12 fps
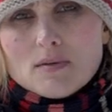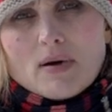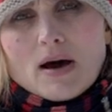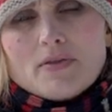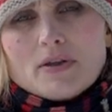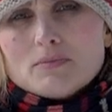
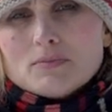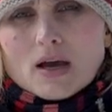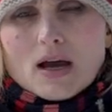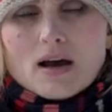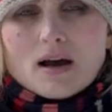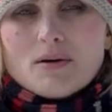about them.
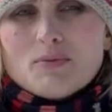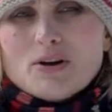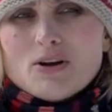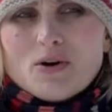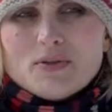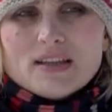We
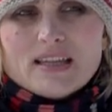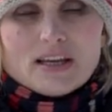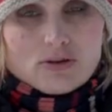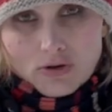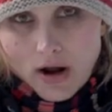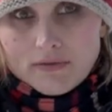know that they
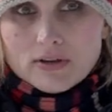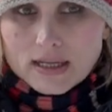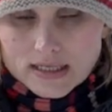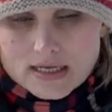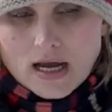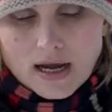travel
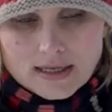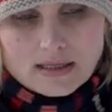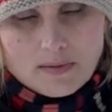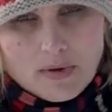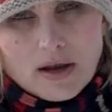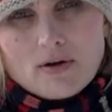at night.
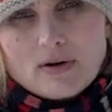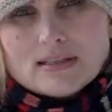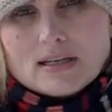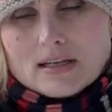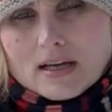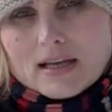They
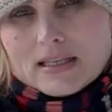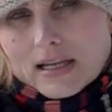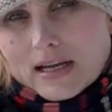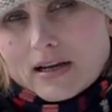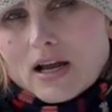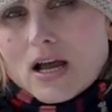migrate at night
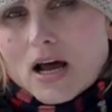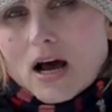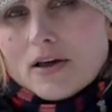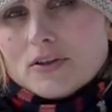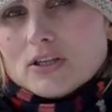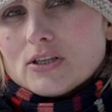like
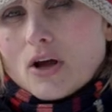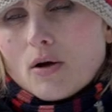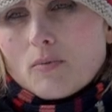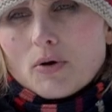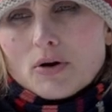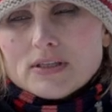other
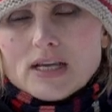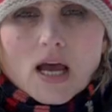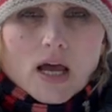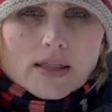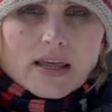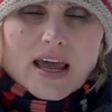songbirds.
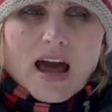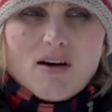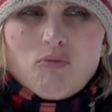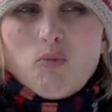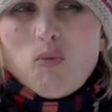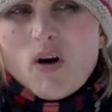They
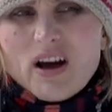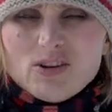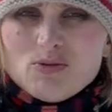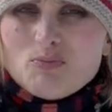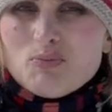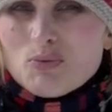have
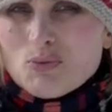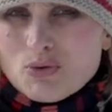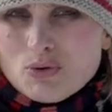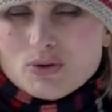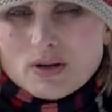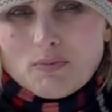one
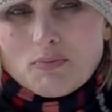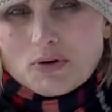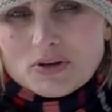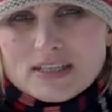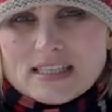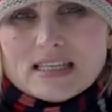brood
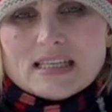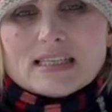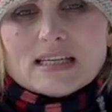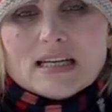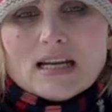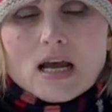per
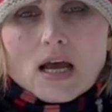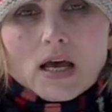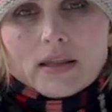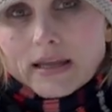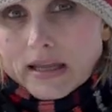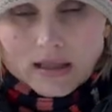season.
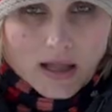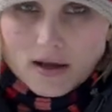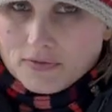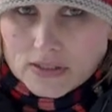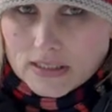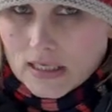They
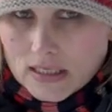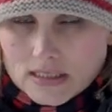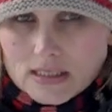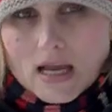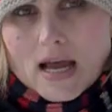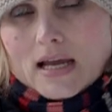love
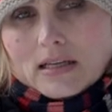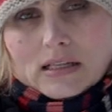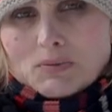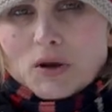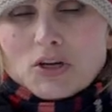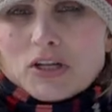seeds, and
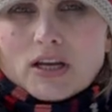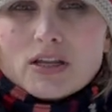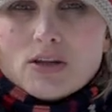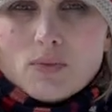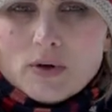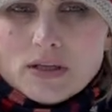especially in the